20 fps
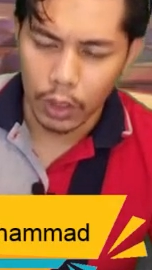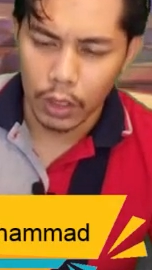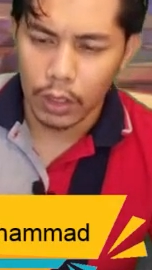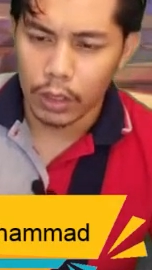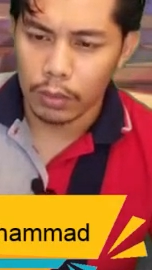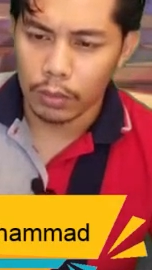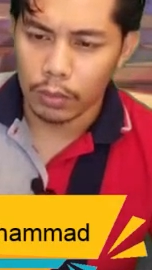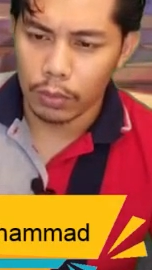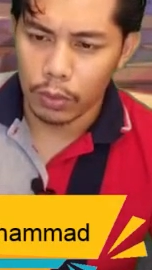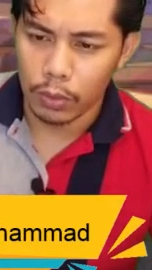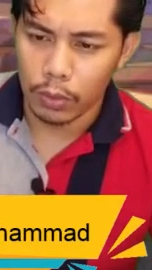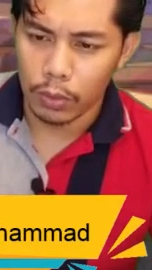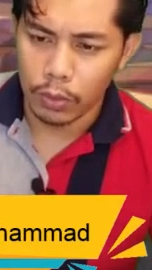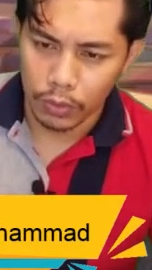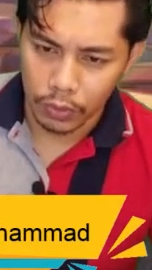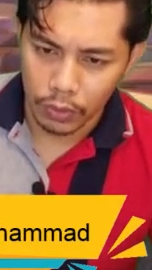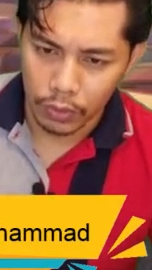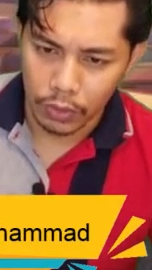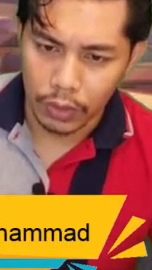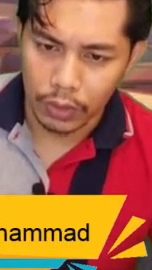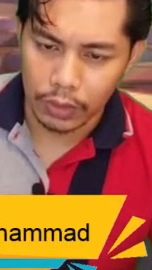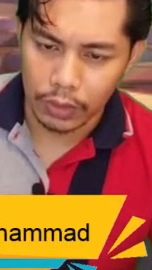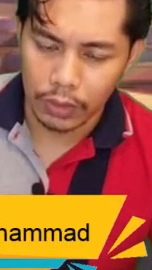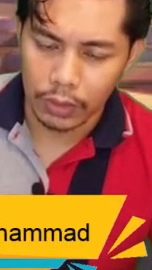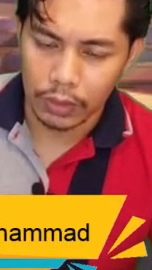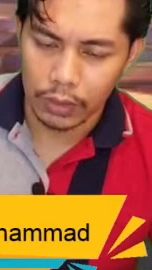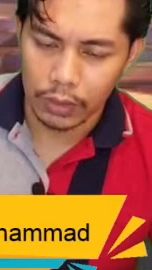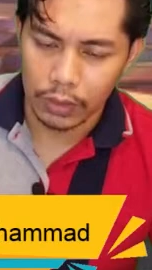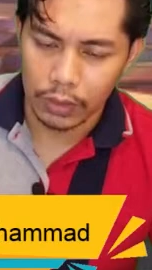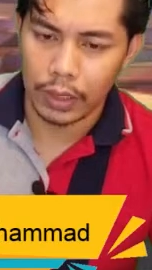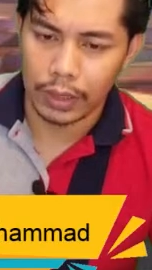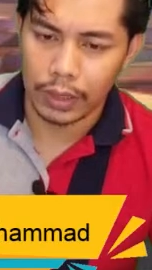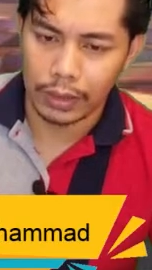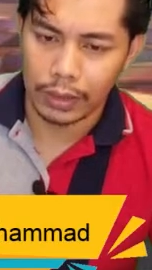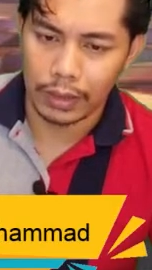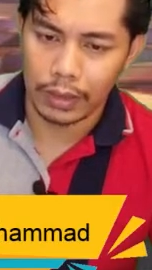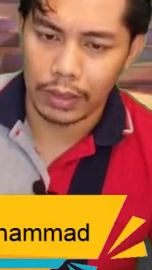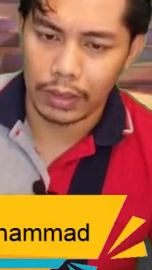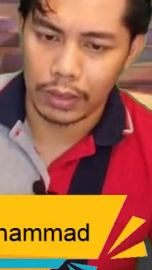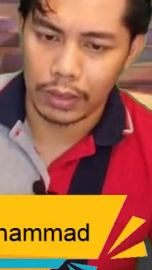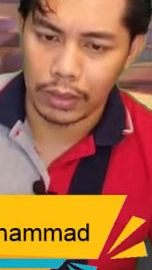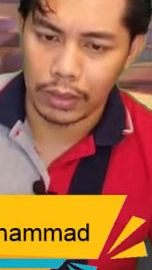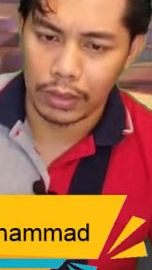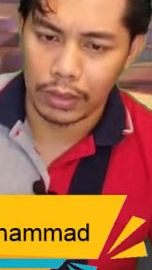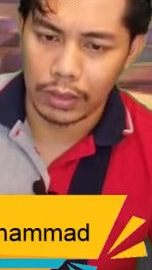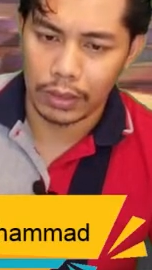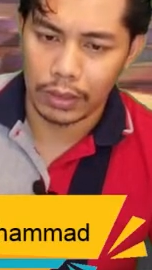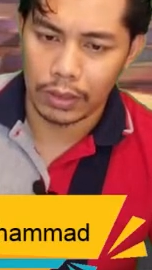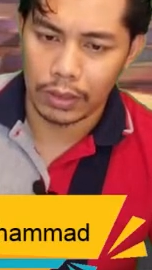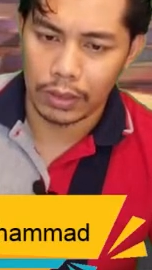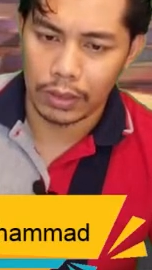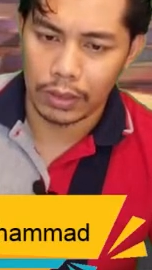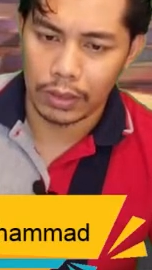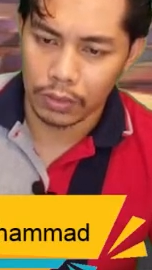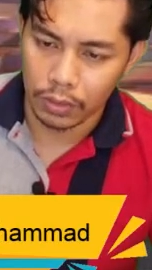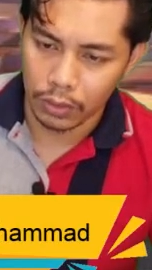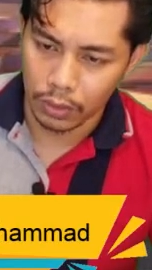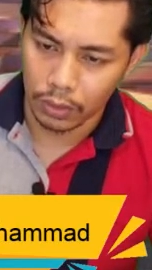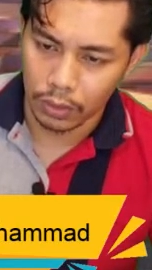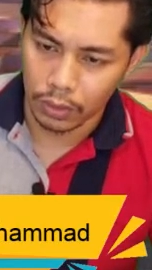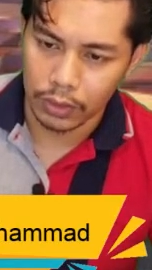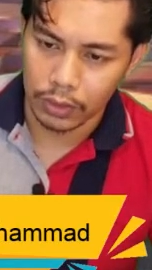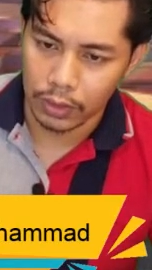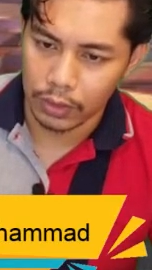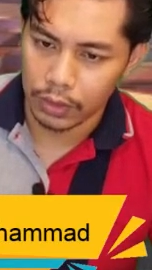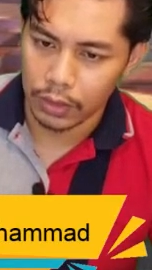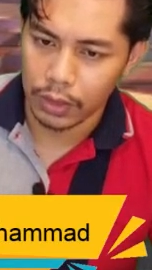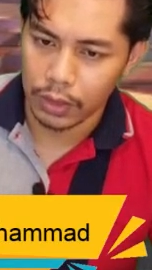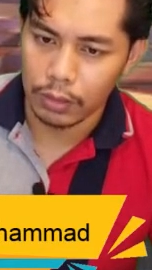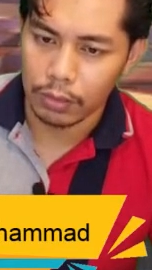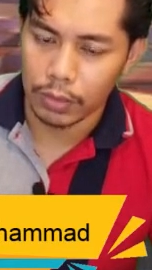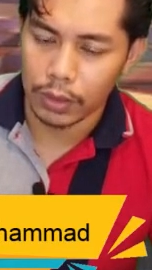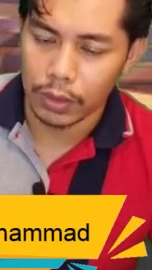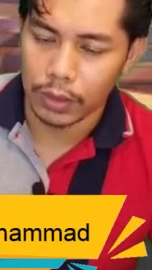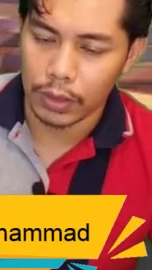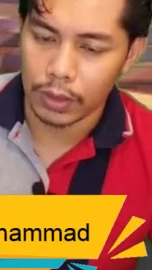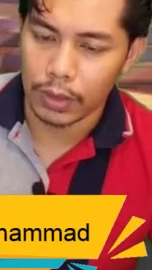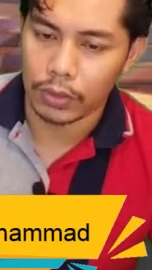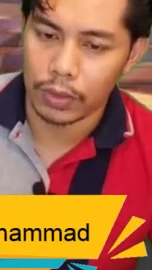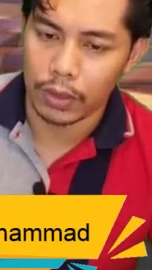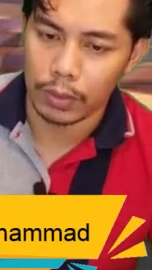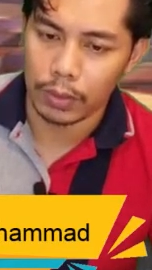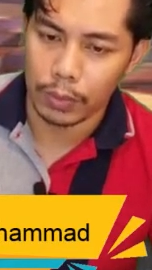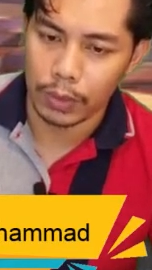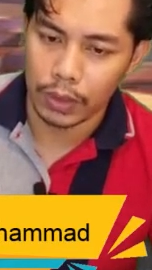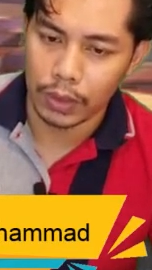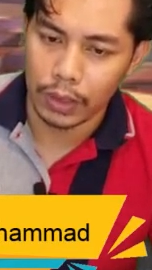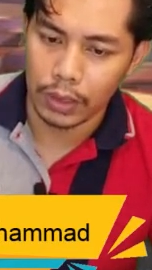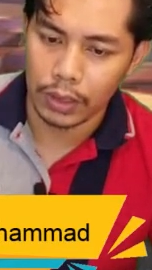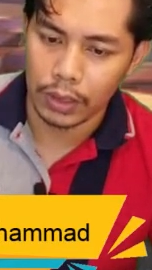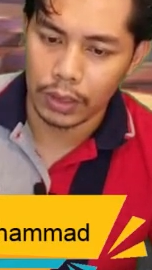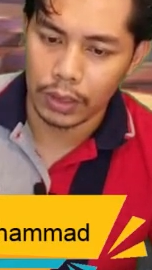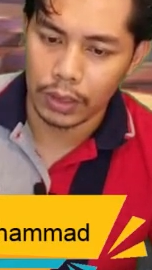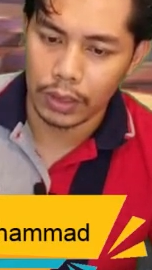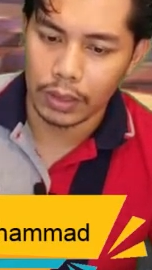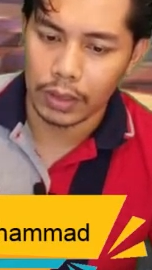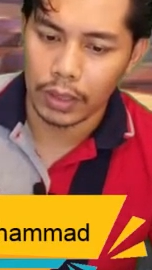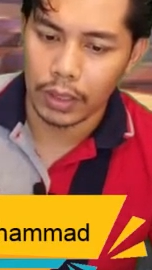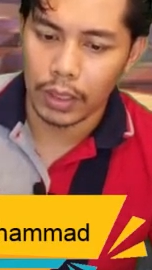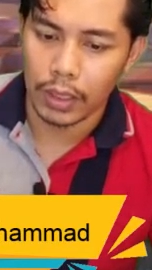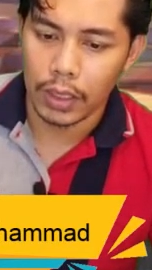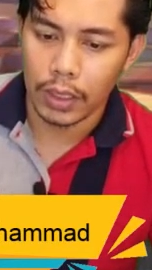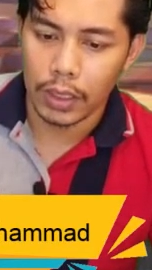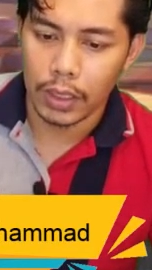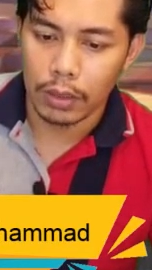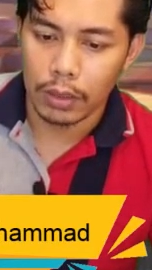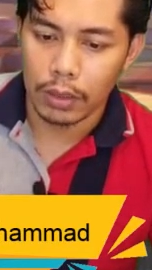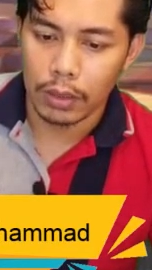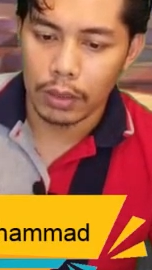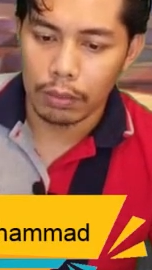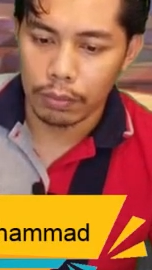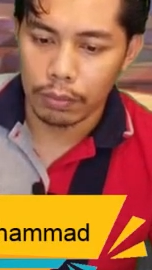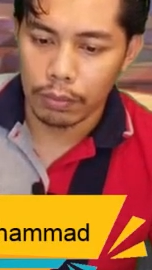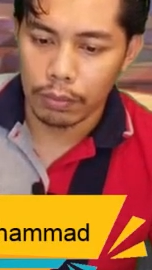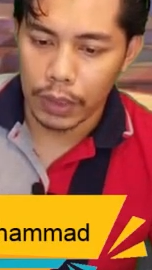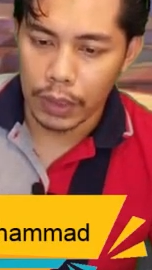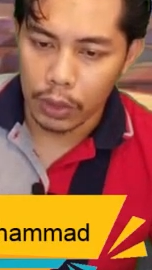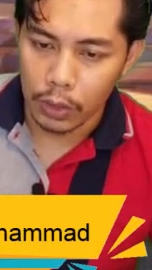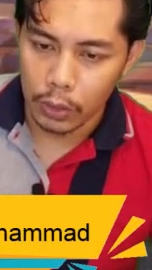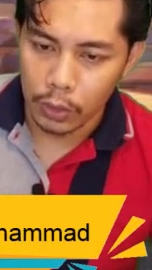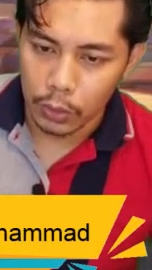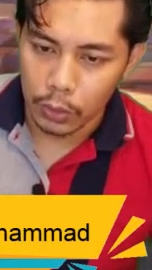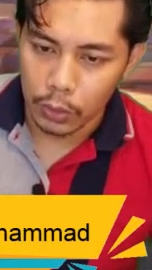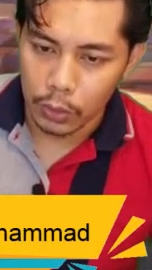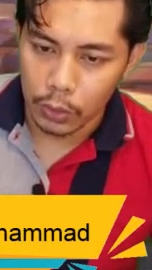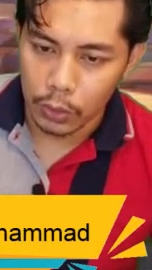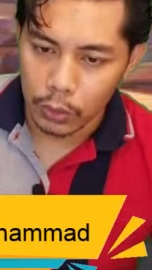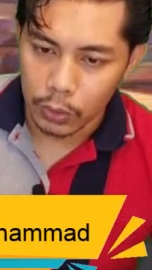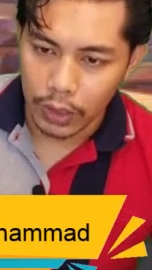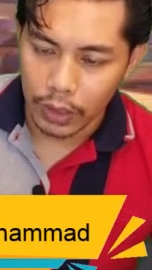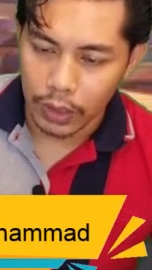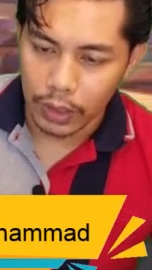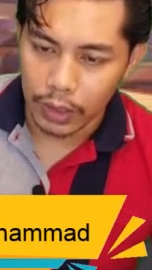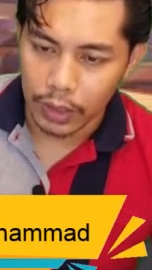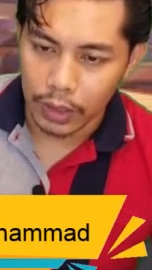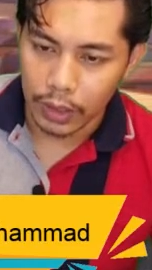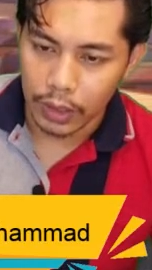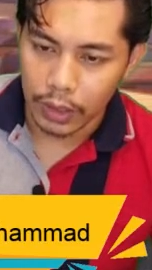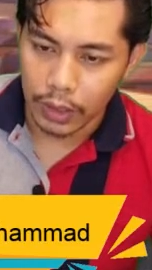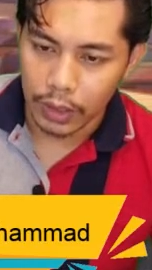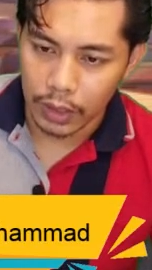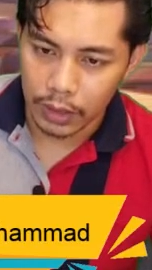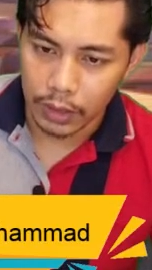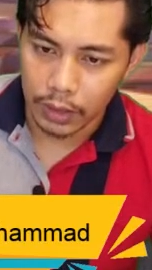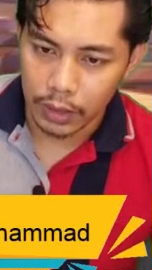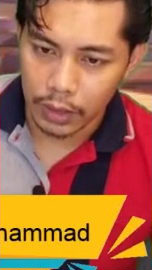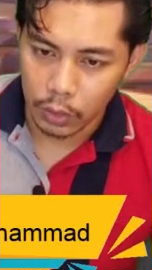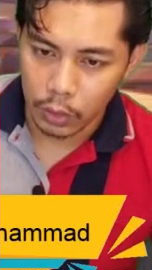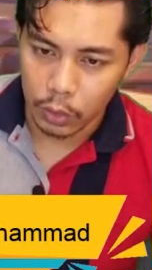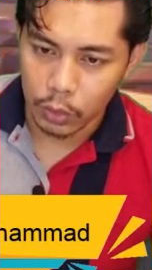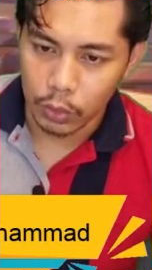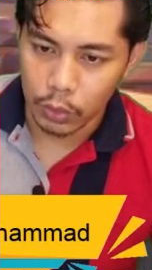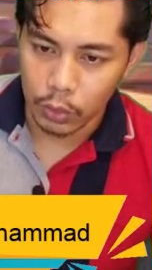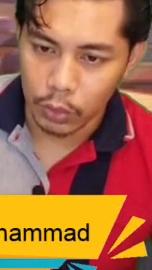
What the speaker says: Both of these acid actually is a strong acid, okay, because the pH is below than 2